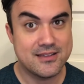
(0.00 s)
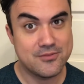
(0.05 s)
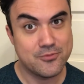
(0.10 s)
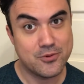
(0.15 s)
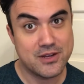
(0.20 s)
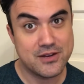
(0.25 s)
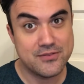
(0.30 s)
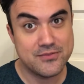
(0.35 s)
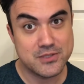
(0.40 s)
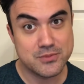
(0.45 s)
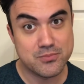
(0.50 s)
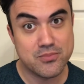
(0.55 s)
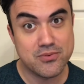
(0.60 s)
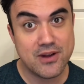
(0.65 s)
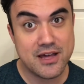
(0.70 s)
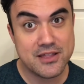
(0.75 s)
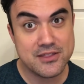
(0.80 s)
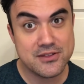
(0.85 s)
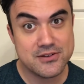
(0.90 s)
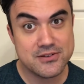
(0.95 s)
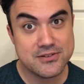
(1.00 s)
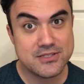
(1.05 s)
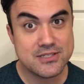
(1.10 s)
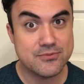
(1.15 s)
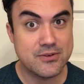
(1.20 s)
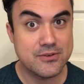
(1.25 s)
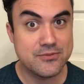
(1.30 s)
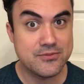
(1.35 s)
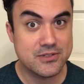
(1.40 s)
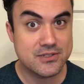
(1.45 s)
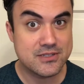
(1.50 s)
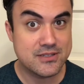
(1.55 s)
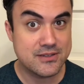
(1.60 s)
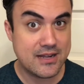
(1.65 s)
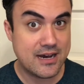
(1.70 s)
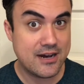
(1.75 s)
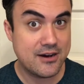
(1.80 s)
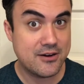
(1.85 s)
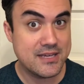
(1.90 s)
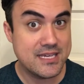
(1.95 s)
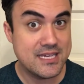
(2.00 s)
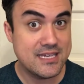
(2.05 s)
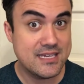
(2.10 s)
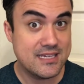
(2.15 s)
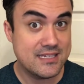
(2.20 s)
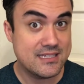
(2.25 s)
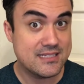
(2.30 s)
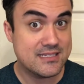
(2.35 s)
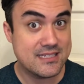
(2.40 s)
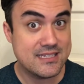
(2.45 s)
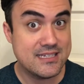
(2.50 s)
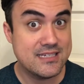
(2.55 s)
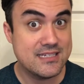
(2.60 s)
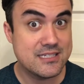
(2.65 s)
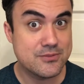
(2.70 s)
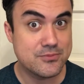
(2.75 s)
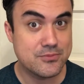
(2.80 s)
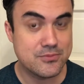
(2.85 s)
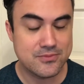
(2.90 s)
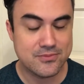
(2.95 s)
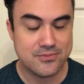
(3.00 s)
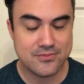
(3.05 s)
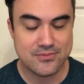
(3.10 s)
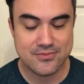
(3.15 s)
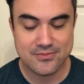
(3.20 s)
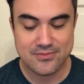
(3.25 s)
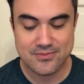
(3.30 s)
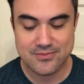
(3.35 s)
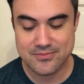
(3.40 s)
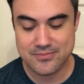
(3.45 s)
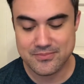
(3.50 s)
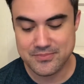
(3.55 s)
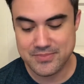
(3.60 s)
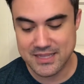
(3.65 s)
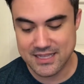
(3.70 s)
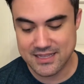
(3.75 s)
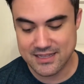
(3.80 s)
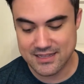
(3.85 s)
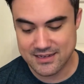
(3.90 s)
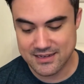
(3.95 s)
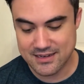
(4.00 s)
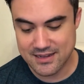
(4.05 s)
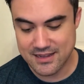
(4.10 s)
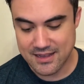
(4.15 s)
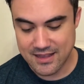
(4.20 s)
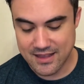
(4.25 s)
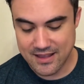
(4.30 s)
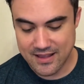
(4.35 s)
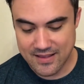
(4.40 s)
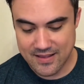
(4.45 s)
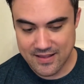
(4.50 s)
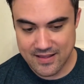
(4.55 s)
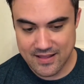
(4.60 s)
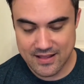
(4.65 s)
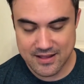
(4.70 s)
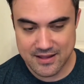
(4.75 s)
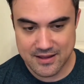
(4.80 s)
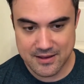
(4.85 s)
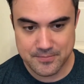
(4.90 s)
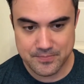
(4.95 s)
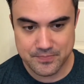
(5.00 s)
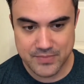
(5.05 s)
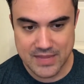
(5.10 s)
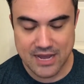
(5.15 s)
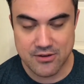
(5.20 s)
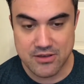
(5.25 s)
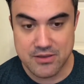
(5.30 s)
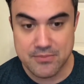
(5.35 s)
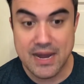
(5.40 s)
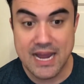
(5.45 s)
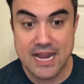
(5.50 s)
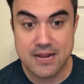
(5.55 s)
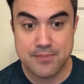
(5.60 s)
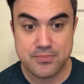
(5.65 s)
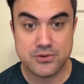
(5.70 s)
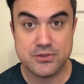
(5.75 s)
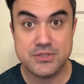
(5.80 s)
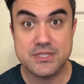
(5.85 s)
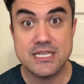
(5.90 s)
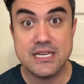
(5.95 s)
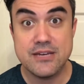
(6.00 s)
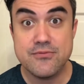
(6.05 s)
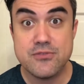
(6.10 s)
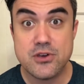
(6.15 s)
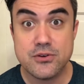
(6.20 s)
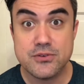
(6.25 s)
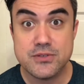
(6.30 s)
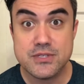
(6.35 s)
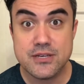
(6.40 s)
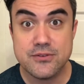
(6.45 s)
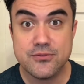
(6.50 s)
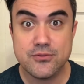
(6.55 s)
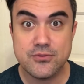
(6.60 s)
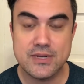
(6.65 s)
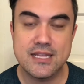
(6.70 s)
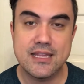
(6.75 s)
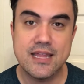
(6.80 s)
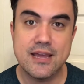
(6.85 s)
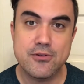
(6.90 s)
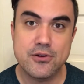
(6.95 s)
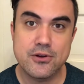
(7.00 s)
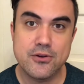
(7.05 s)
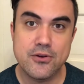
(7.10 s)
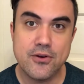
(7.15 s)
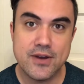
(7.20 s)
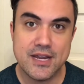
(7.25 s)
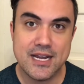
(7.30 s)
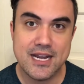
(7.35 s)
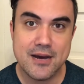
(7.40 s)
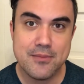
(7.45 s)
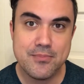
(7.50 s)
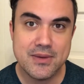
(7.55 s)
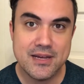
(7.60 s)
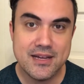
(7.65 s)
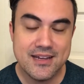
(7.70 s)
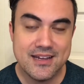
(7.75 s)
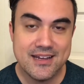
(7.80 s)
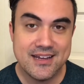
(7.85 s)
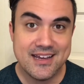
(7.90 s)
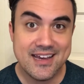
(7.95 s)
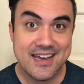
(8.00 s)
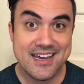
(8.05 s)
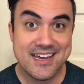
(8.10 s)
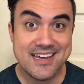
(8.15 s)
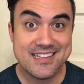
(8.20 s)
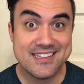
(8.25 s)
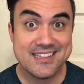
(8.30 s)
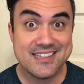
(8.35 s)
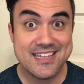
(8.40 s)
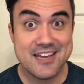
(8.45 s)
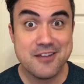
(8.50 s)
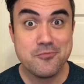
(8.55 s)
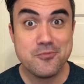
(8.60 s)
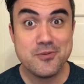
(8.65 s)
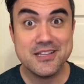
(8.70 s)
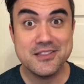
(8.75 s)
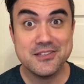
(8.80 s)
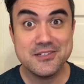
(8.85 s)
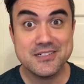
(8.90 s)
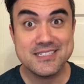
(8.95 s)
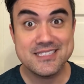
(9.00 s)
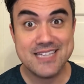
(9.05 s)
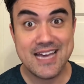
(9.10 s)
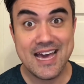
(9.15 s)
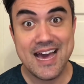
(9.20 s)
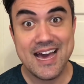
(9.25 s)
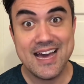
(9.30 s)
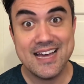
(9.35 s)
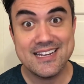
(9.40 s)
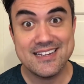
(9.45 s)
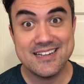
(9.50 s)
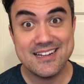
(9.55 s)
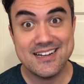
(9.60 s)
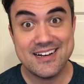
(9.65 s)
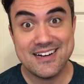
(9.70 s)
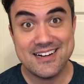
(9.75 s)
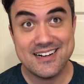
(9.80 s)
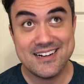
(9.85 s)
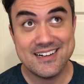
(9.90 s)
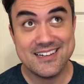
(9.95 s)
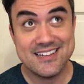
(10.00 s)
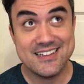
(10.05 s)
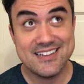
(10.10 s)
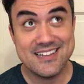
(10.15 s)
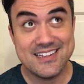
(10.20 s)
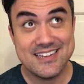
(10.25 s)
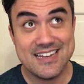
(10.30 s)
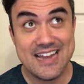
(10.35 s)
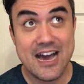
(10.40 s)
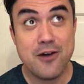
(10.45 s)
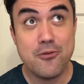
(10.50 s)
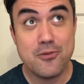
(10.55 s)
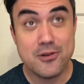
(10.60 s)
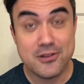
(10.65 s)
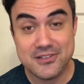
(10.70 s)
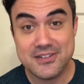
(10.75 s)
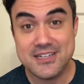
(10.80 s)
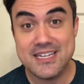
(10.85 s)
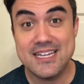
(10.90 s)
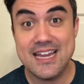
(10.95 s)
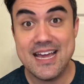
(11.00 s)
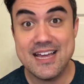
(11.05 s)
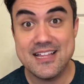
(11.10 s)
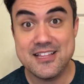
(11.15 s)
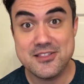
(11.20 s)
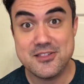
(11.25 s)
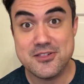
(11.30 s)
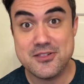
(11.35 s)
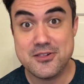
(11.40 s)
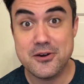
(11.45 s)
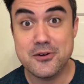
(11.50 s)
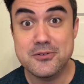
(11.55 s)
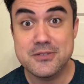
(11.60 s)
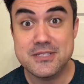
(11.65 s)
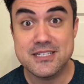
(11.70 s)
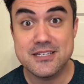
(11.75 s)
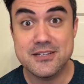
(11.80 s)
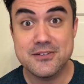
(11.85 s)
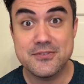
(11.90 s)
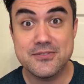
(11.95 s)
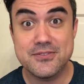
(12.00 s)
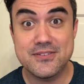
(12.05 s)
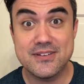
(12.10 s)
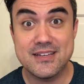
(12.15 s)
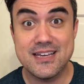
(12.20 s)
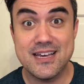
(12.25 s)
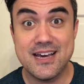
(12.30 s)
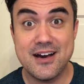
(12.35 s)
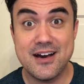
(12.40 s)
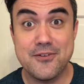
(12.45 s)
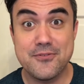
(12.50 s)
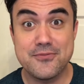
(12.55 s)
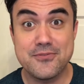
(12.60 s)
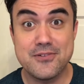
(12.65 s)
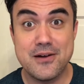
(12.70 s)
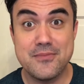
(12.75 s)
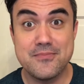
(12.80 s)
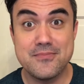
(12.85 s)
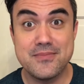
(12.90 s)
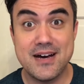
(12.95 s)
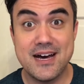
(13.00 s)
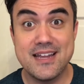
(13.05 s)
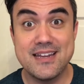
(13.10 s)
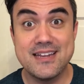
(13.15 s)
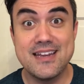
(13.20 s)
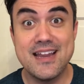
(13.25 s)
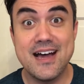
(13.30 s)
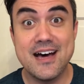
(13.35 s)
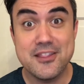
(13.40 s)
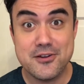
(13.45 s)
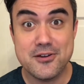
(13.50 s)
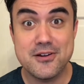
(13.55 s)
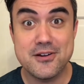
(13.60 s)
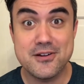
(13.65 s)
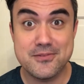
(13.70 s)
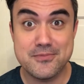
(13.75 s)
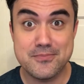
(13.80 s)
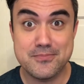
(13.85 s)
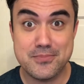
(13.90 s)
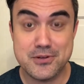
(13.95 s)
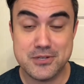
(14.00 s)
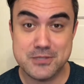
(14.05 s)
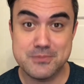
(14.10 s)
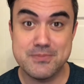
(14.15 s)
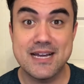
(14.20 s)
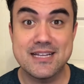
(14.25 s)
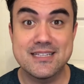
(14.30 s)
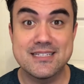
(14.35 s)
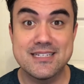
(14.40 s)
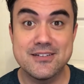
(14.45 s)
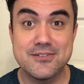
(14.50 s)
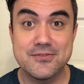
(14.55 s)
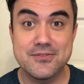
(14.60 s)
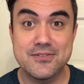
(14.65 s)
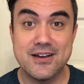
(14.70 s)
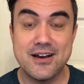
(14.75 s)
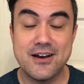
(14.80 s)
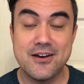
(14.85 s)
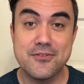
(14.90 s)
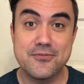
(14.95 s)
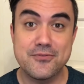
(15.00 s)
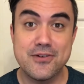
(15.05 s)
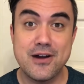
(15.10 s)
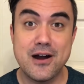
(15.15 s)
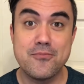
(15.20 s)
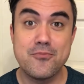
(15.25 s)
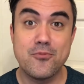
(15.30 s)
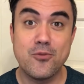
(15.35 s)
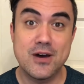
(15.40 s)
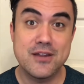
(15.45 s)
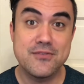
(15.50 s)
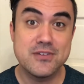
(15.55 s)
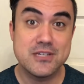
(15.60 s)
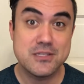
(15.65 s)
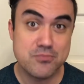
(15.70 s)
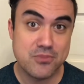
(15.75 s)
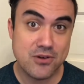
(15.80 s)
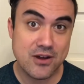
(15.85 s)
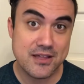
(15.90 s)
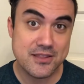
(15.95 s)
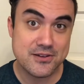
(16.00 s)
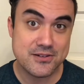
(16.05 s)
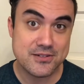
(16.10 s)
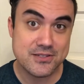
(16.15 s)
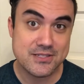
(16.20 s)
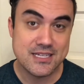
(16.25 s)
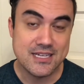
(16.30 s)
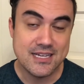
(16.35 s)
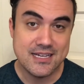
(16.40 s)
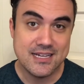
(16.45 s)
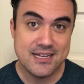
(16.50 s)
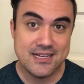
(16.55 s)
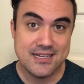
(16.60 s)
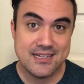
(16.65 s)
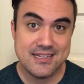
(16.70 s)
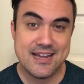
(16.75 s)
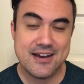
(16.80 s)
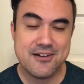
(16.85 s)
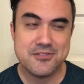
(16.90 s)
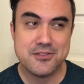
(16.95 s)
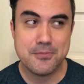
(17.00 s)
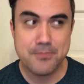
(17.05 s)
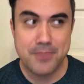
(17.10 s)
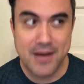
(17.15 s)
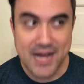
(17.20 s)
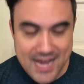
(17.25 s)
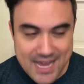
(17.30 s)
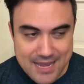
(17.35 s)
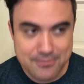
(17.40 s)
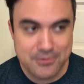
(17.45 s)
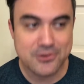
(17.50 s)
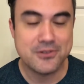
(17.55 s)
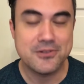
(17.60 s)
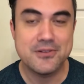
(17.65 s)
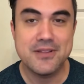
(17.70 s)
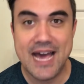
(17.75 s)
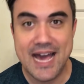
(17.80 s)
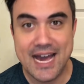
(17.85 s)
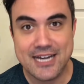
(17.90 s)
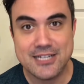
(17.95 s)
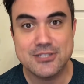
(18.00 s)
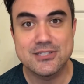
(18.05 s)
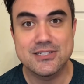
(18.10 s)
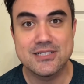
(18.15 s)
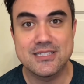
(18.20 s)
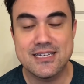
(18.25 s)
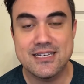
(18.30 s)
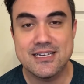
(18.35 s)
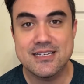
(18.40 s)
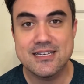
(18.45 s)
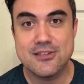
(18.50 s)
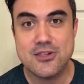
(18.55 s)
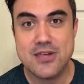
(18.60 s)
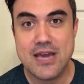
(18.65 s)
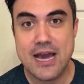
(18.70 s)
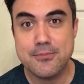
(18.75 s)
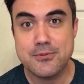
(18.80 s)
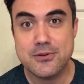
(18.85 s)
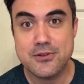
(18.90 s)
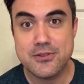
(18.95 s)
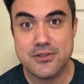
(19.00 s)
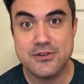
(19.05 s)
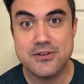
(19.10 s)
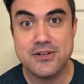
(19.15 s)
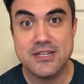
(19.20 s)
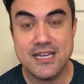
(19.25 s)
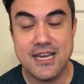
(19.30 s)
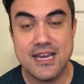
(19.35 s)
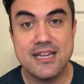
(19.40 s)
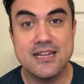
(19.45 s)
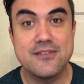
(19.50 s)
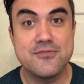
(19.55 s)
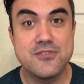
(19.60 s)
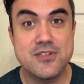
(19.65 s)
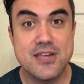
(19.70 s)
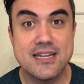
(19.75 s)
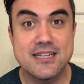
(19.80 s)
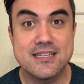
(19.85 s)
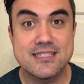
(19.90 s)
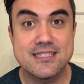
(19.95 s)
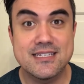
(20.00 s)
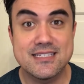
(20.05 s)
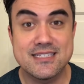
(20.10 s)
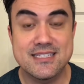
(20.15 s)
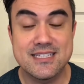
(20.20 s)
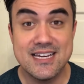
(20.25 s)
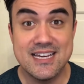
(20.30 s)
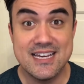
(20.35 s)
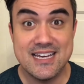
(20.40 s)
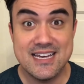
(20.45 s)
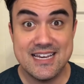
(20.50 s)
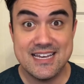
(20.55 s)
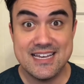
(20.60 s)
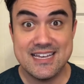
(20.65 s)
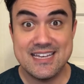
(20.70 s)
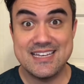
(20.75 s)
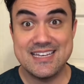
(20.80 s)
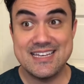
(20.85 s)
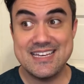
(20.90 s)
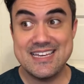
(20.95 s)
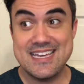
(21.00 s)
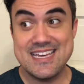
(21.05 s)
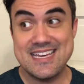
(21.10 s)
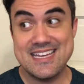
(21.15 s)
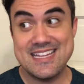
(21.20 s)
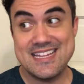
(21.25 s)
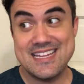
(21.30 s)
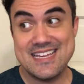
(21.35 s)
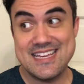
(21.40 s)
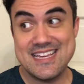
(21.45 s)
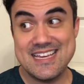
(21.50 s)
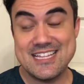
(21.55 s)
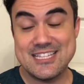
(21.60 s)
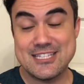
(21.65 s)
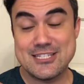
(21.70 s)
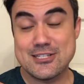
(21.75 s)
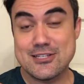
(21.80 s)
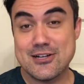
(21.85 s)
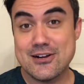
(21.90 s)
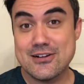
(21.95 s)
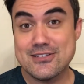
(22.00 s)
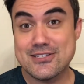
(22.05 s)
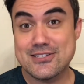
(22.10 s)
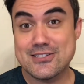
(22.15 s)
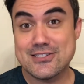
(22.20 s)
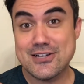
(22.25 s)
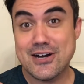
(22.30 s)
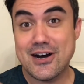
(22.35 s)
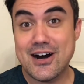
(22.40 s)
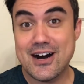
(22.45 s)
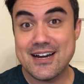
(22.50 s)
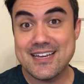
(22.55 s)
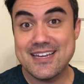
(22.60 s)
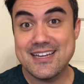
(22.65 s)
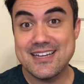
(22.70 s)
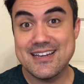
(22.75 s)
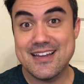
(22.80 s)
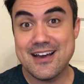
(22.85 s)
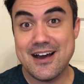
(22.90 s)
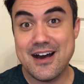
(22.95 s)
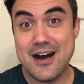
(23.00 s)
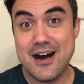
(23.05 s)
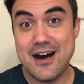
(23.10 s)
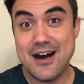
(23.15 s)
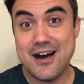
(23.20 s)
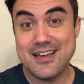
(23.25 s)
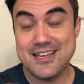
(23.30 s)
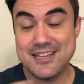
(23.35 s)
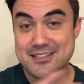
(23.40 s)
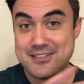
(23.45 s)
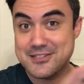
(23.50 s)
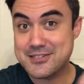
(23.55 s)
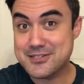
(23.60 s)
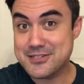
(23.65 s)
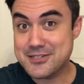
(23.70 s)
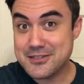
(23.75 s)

one of his brothers, and we've looked at how he's been, how he might have perceived Joseph when they were growing up. And then we looked at, and now we're looking at Joseph from another perspective, from one of his brothers. Now, the Bible, actually, in chapter 38 of Genesis, it pauses the